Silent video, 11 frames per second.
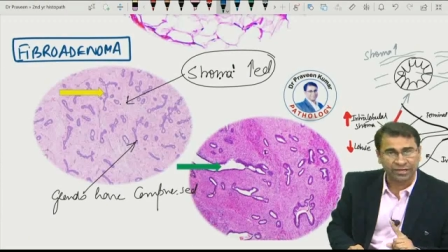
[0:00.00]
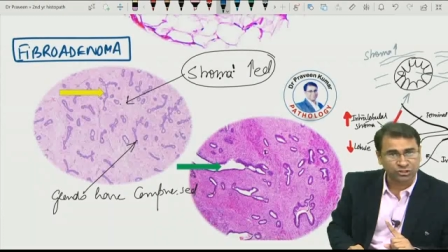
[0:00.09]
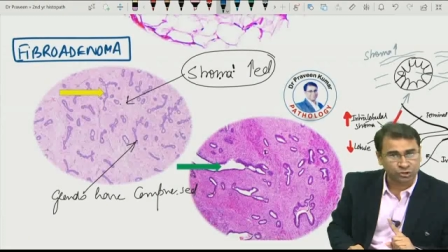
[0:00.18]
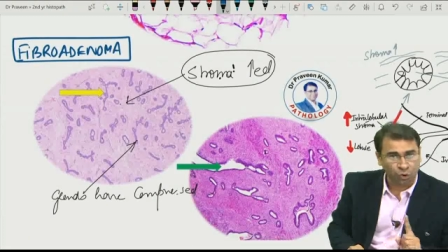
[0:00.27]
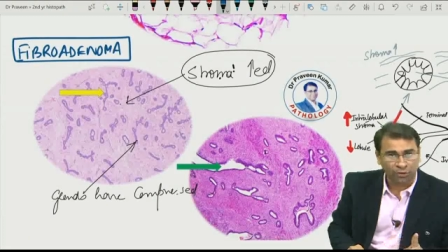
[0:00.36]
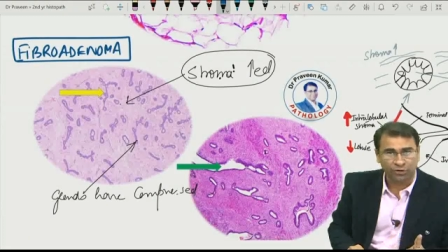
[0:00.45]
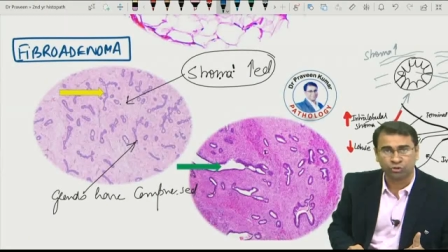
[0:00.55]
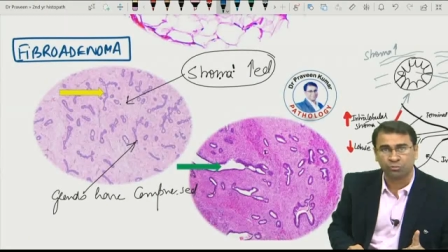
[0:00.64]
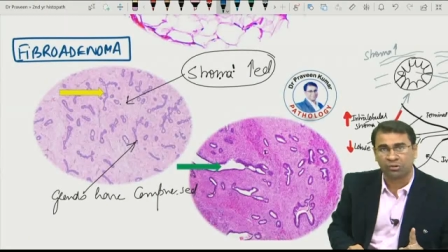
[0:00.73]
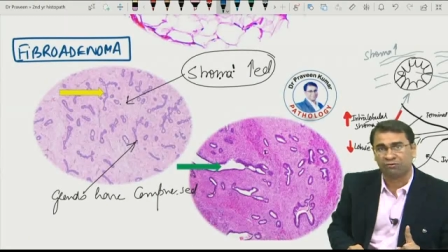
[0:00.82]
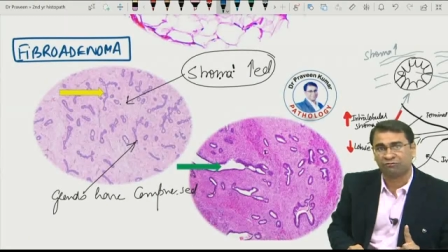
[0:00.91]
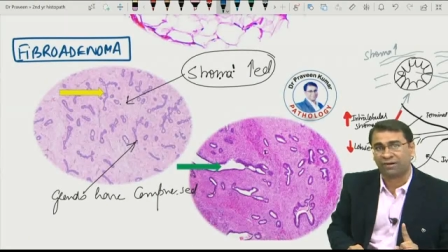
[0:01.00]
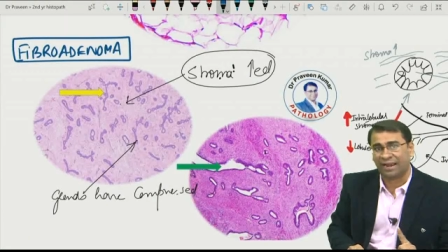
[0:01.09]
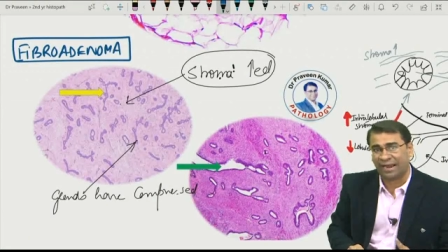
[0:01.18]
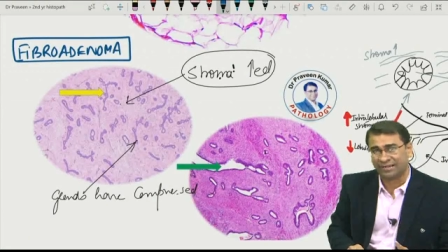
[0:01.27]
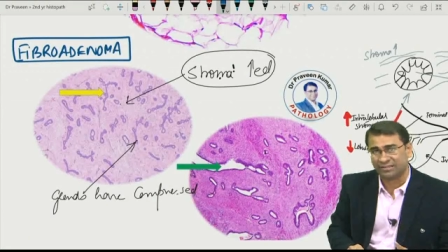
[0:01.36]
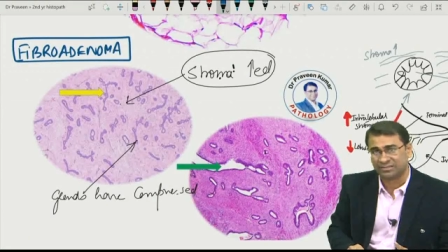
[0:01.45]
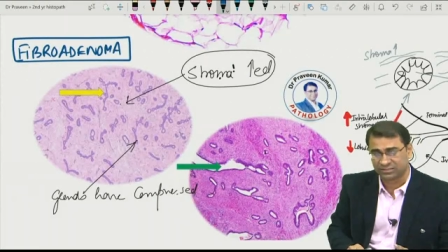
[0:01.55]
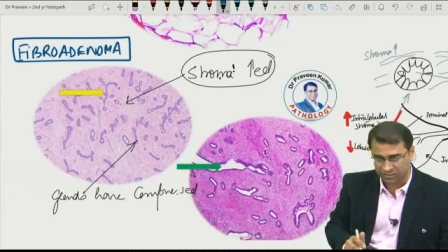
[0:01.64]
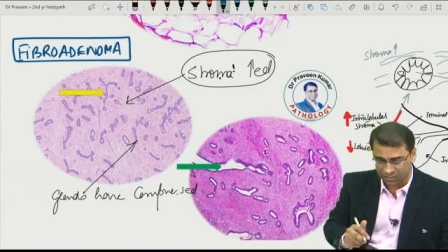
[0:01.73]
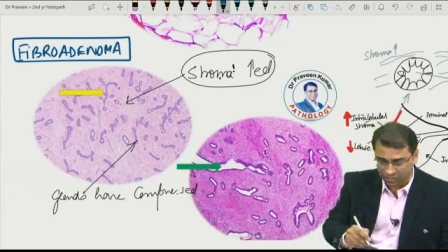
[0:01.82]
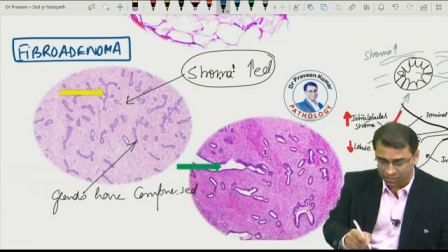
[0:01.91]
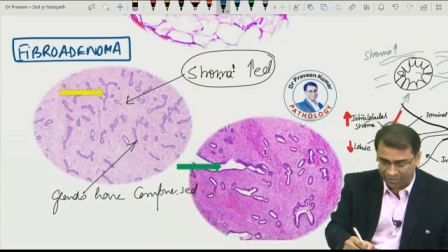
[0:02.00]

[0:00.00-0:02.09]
It is not a tumor of glands.